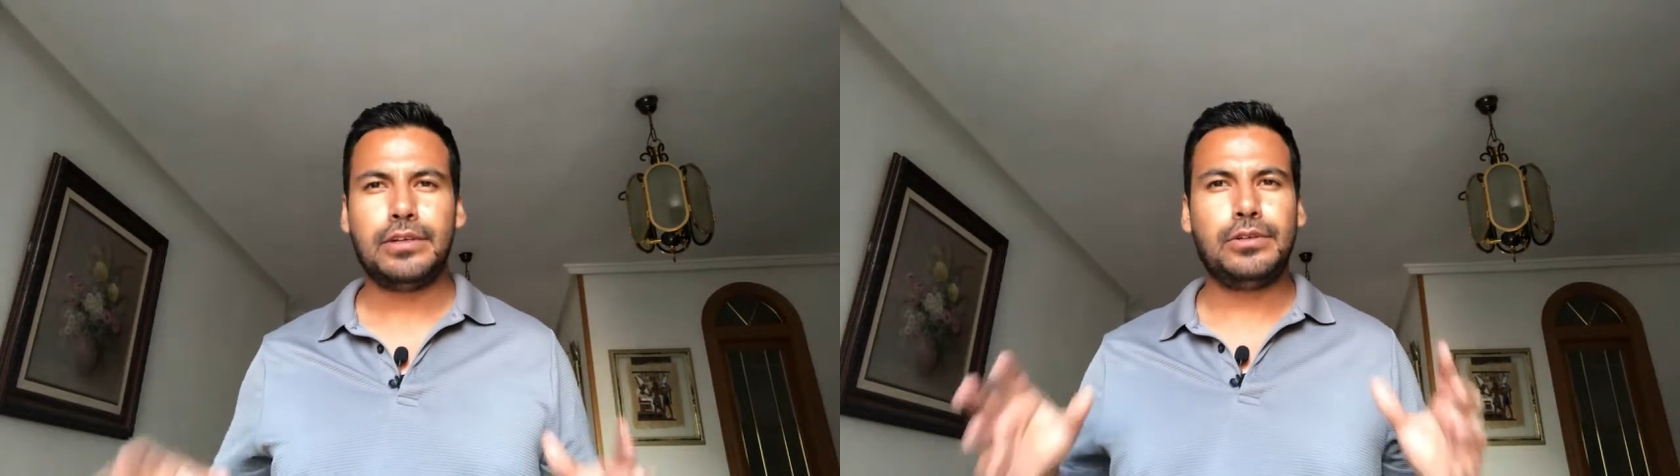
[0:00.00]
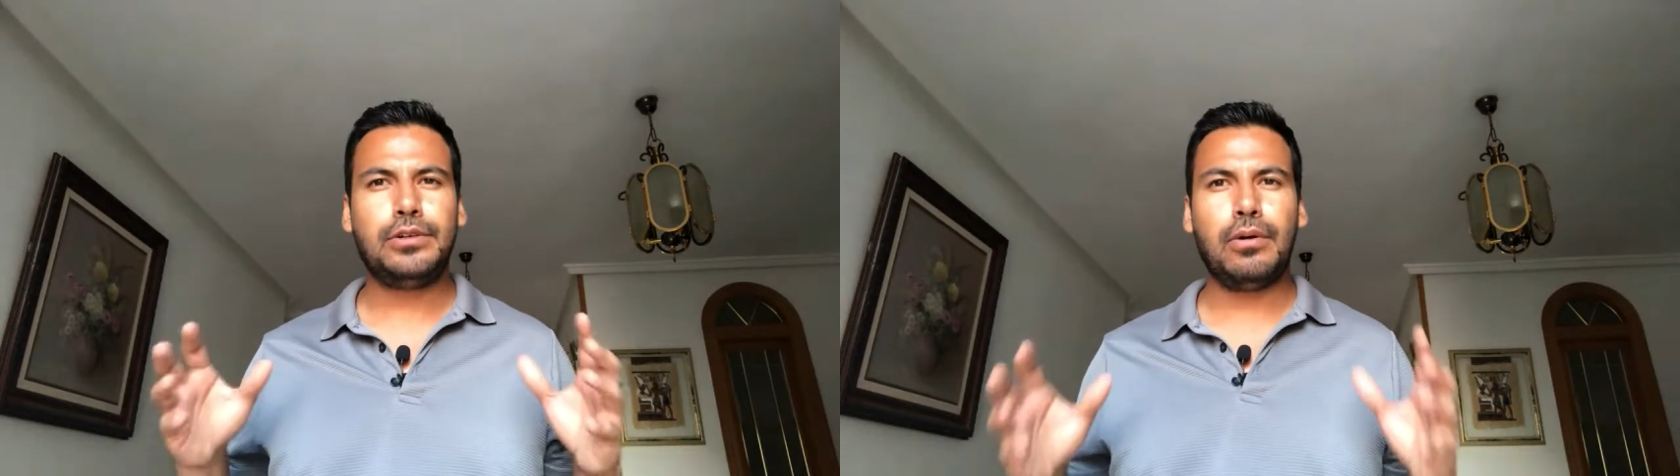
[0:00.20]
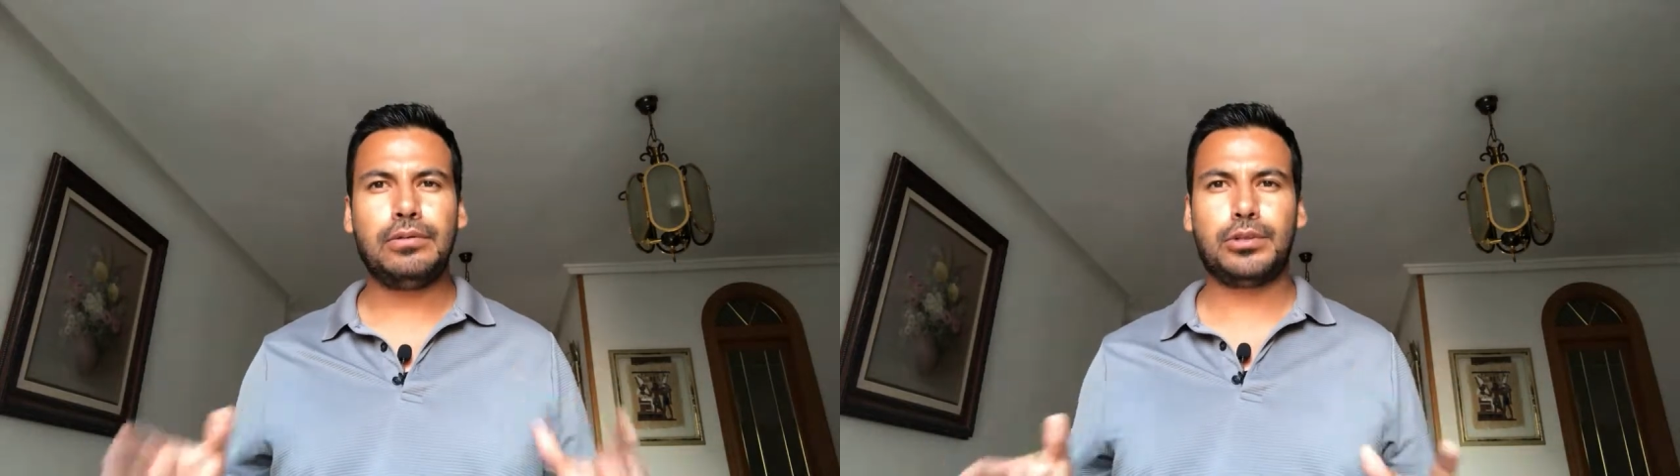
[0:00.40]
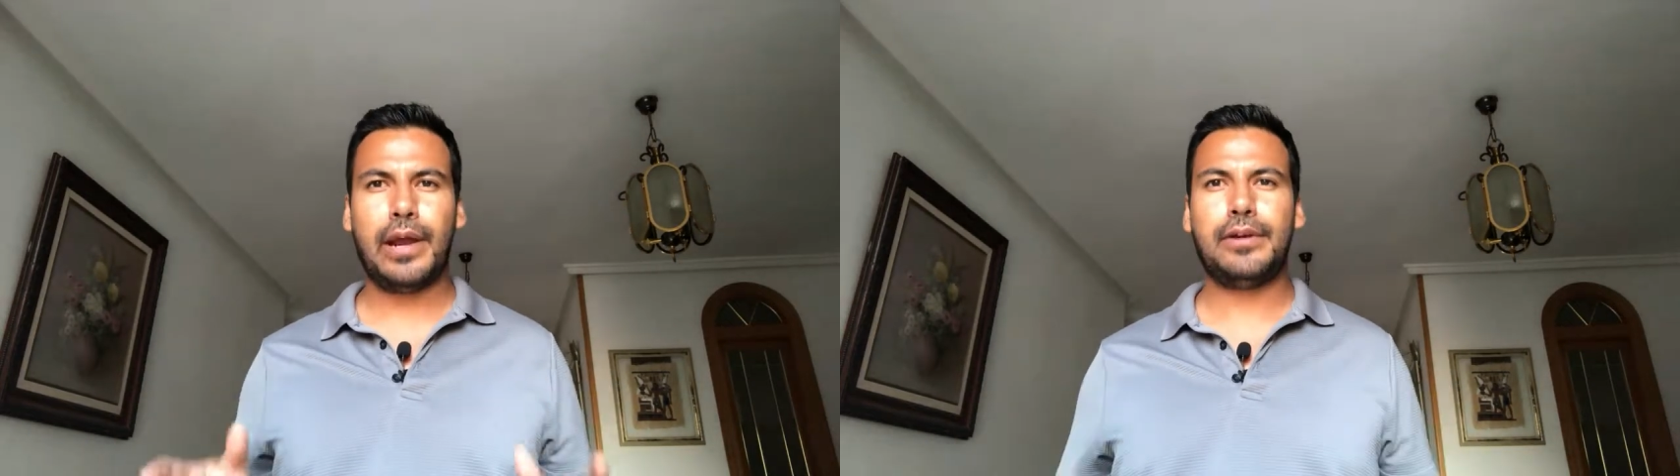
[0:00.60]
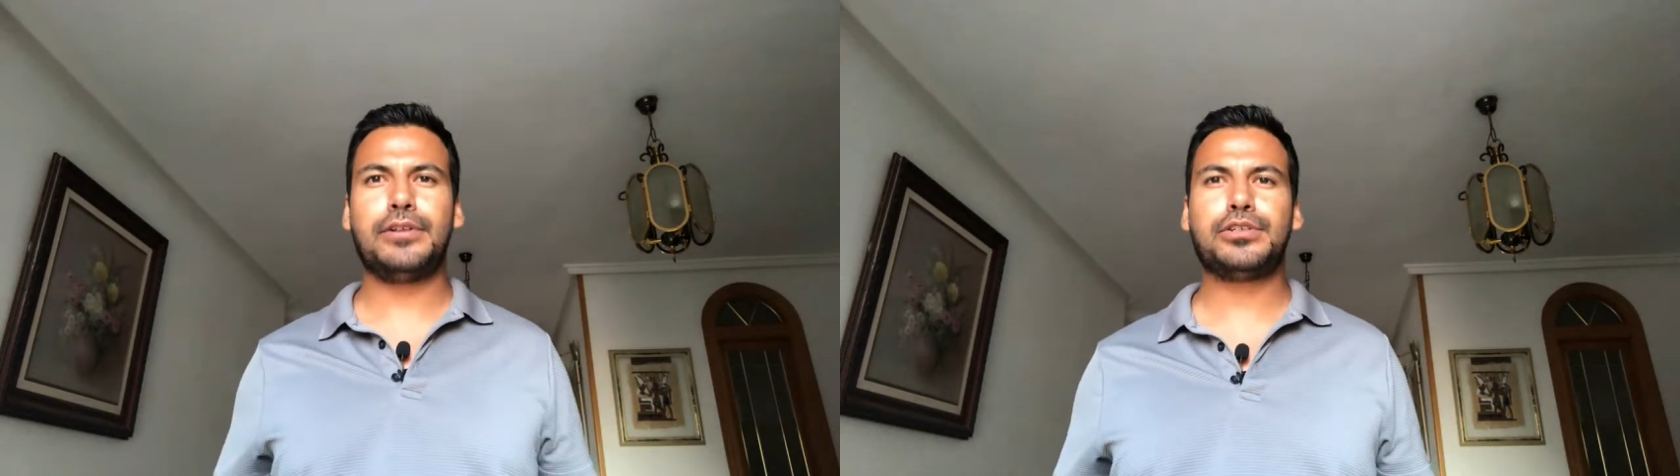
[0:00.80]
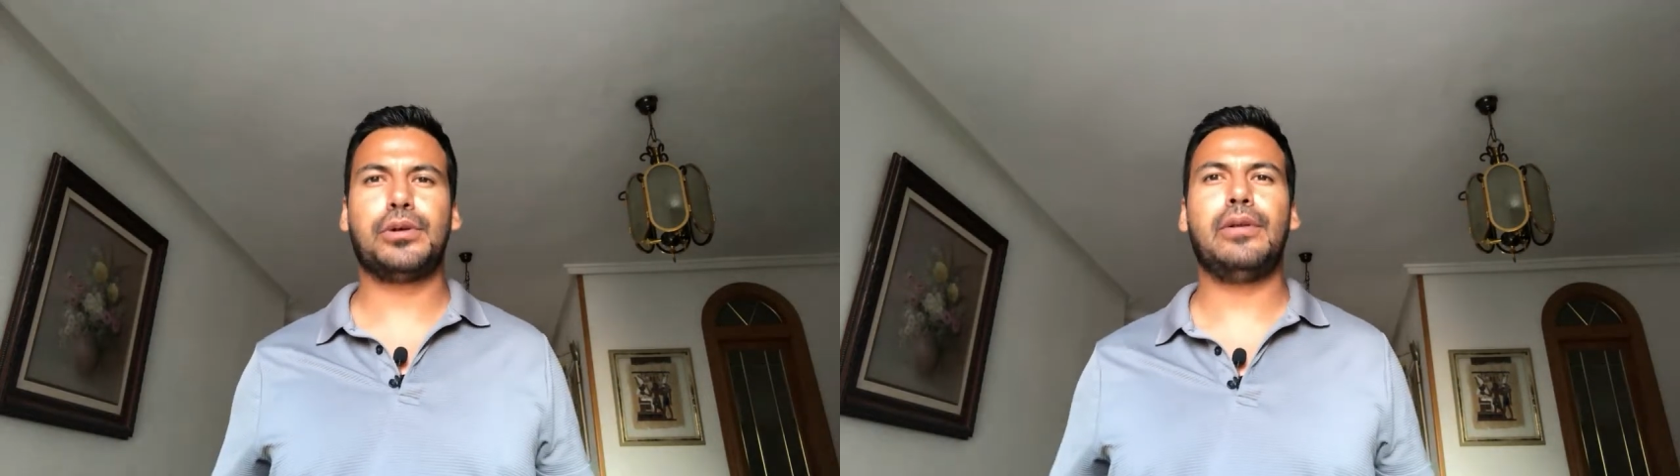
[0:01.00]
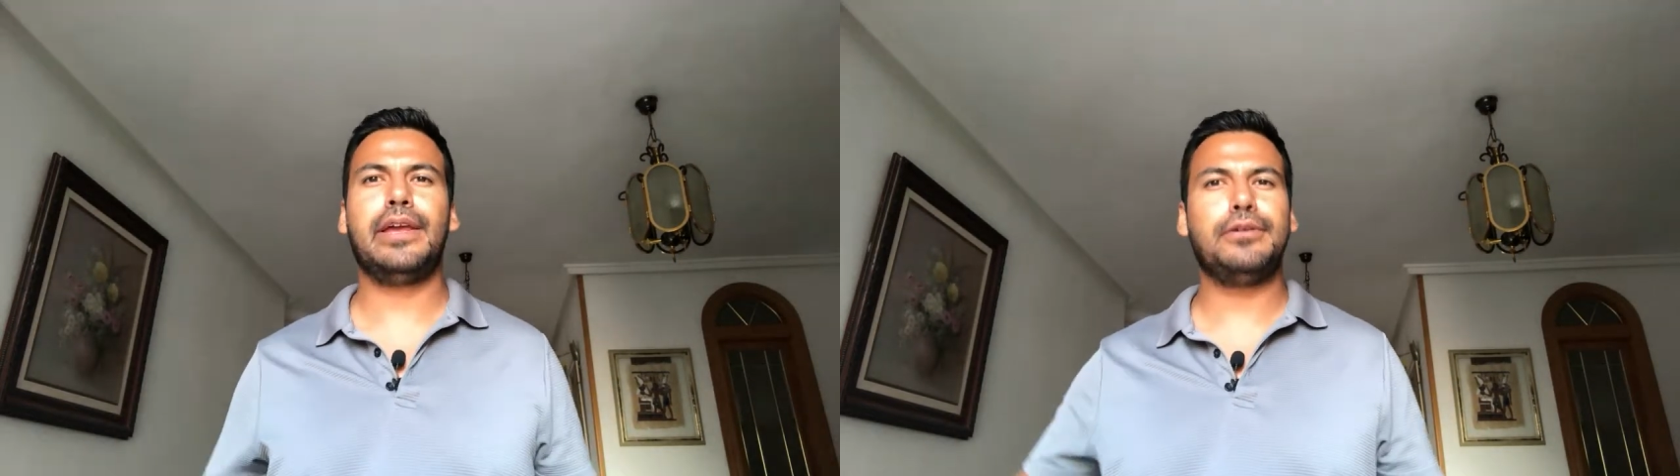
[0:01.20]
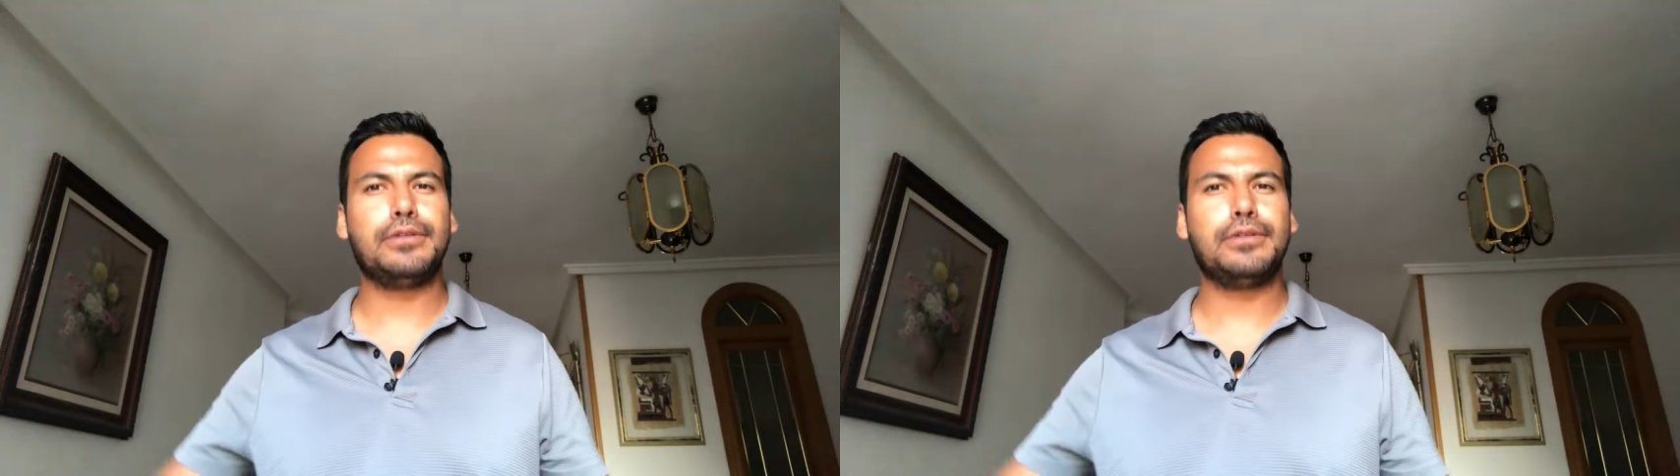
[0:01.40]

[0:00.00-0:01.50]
You don't try to control it.